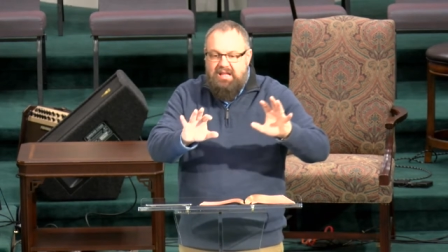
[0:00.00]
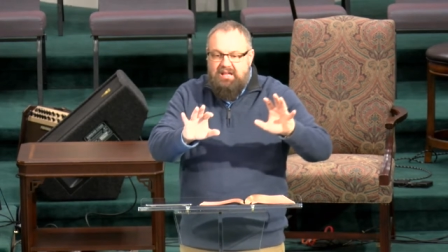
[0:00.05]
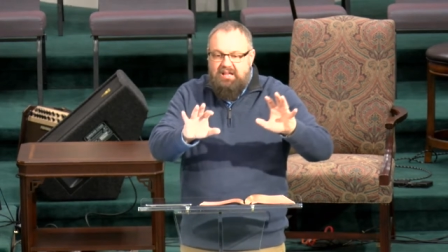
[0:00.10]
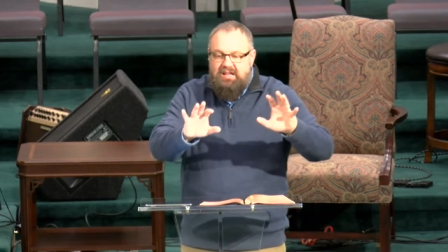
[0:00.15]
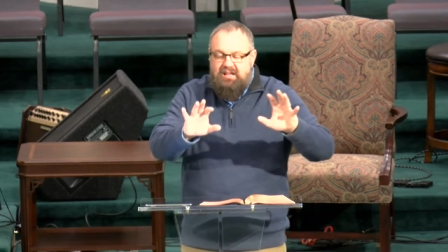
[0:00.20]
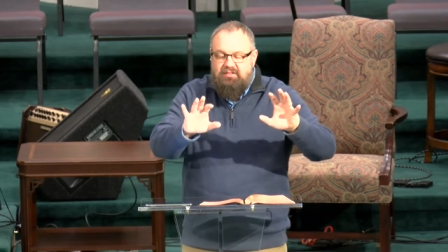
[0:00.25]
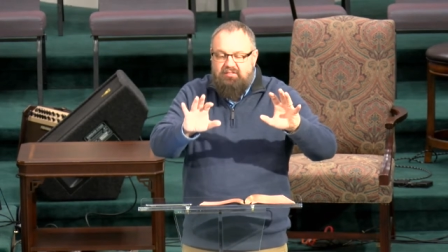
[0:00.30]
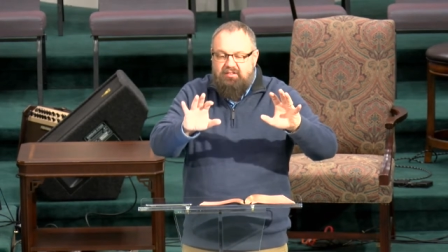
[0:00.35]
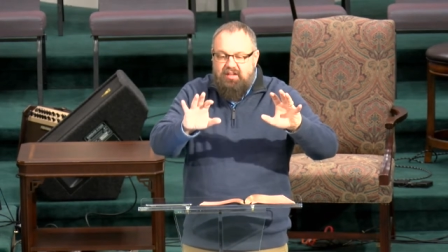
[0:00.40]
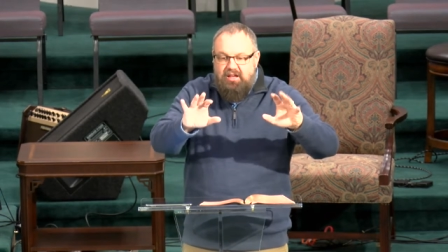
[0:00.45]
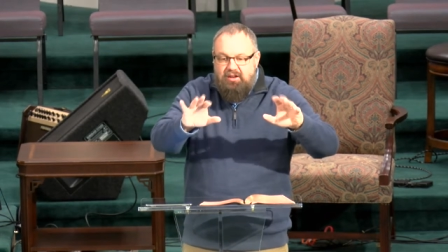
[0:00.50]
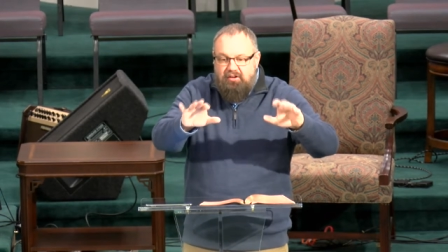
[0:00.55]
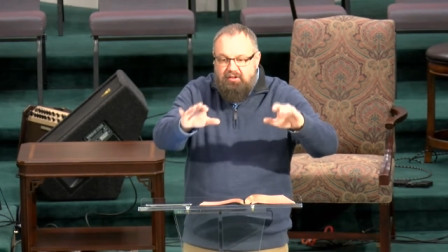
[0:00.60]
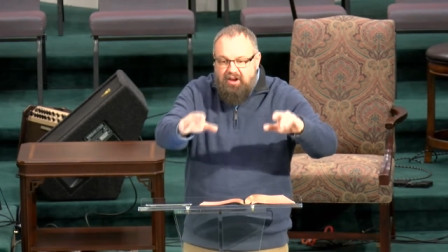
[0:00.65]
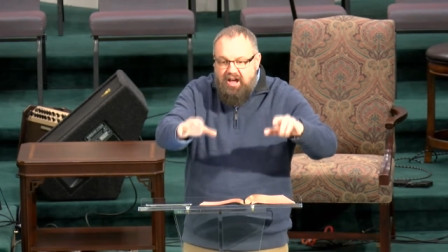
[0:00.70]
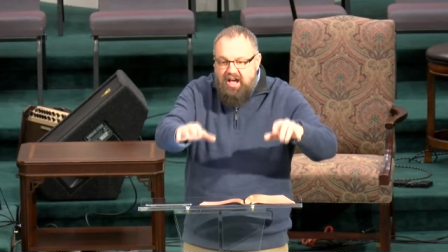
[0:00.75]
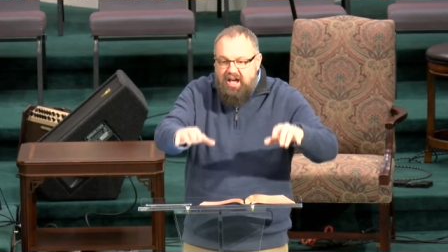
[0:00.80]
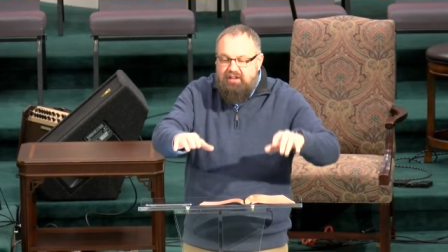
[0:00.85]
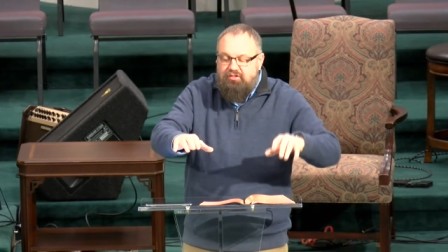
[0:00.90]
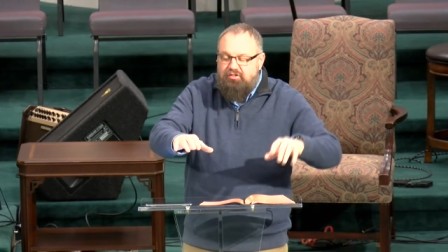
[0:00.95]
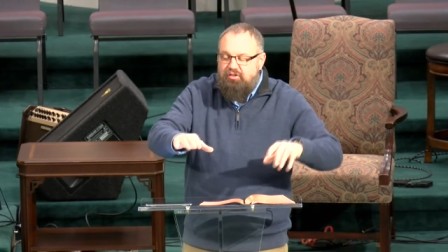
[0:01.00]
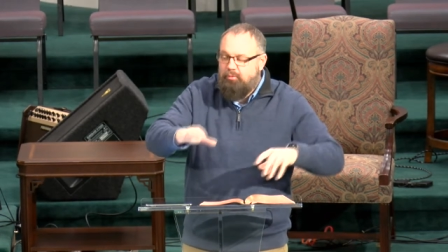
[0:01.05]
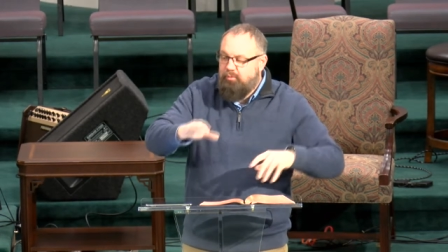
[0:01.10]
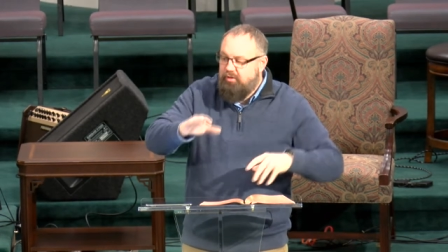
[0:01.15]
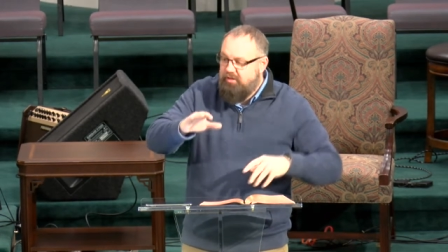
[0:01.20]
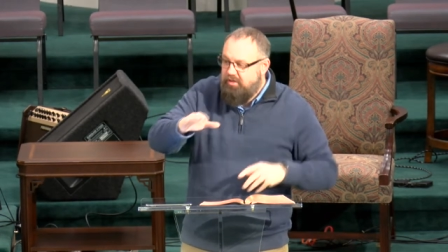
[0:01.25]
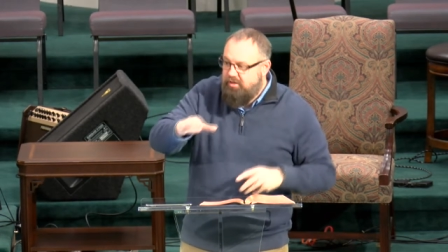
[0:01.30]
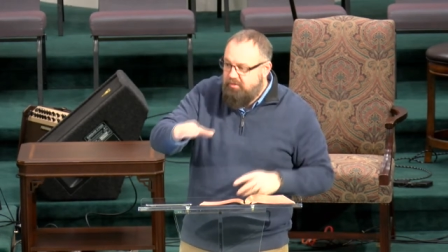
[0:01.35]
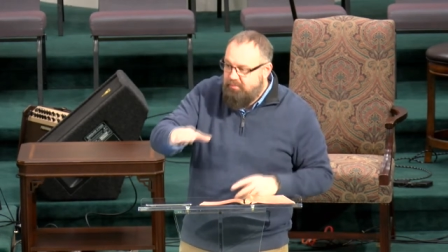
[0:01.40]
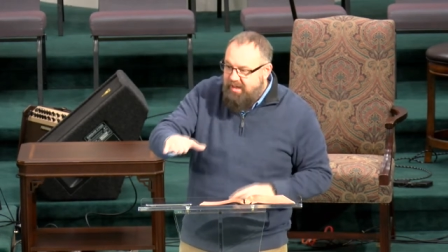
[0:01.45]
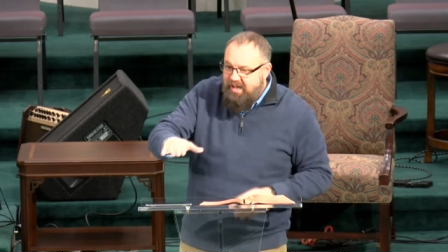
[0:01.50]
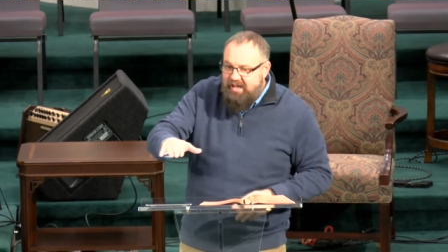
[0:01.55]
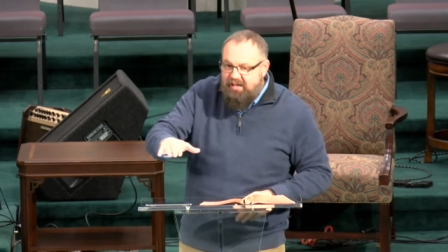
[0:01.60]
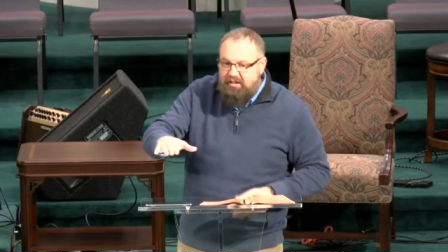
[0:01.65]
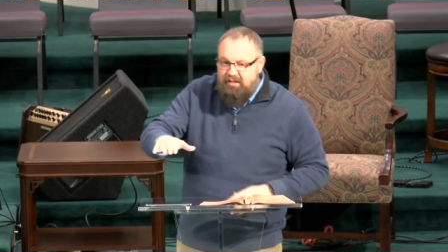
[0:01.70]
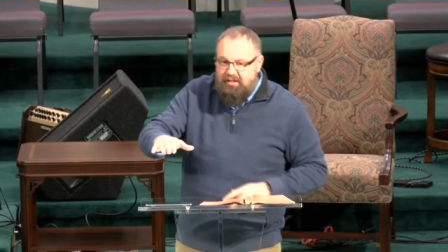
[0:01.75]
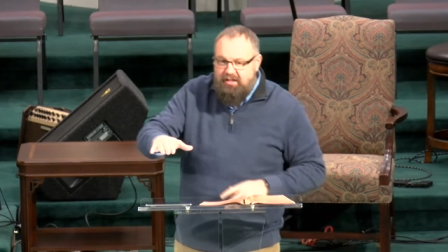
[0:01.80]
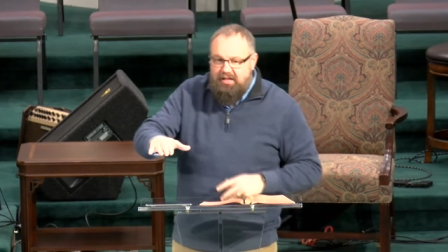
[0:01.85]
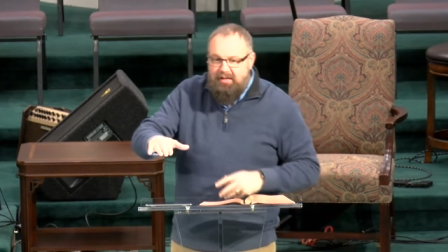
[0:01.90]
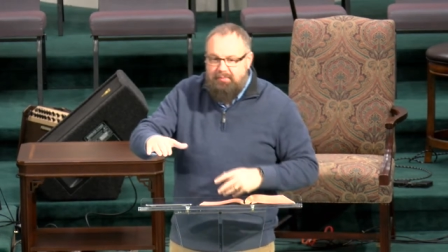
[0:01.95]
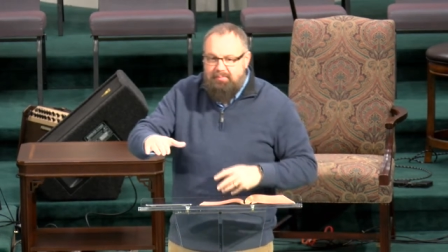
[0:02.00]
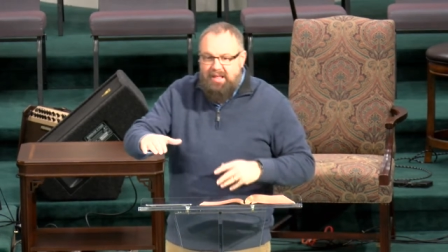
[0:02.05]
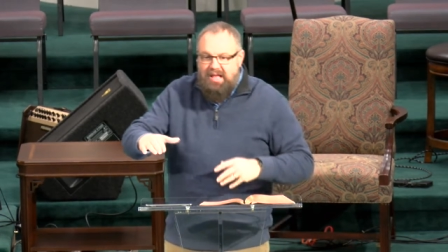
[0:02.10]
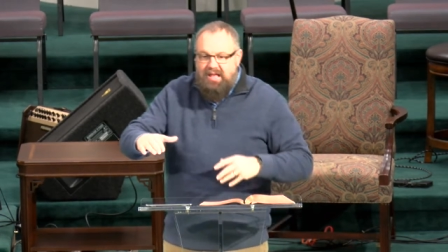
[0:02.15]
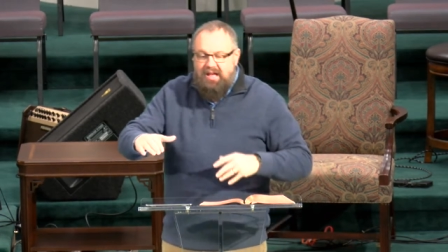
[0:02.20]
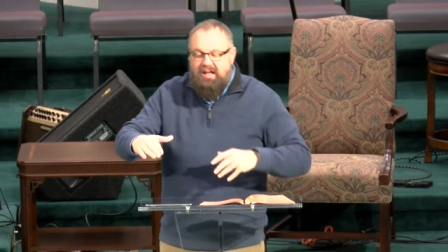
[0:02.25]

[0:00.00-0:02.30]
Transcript: His interaction with humanity